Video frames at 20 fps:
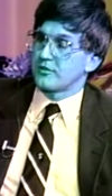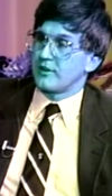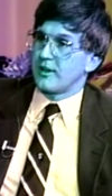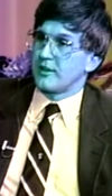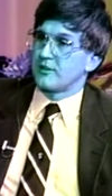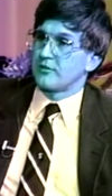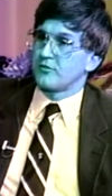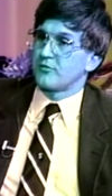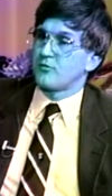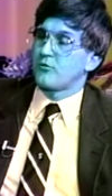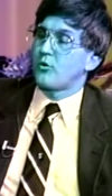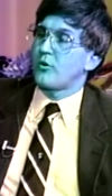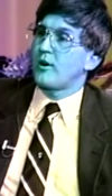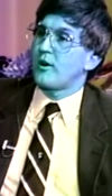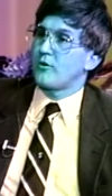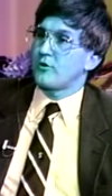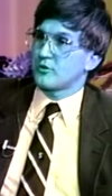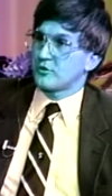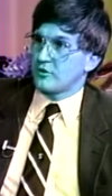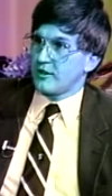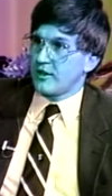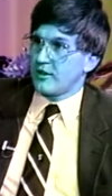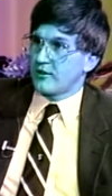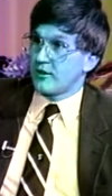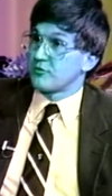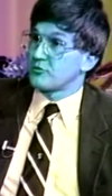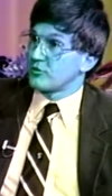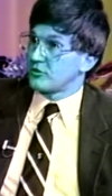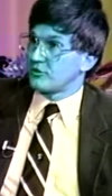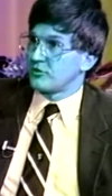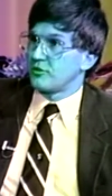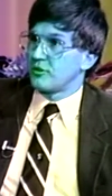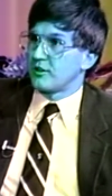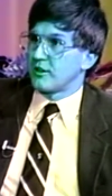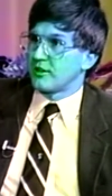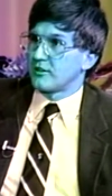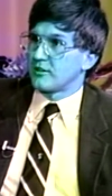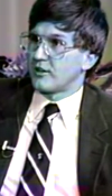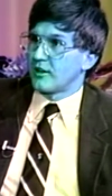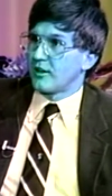And four hours later, I was on duty
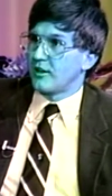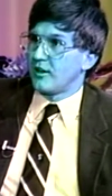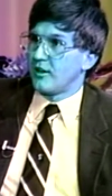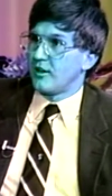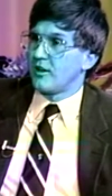that day.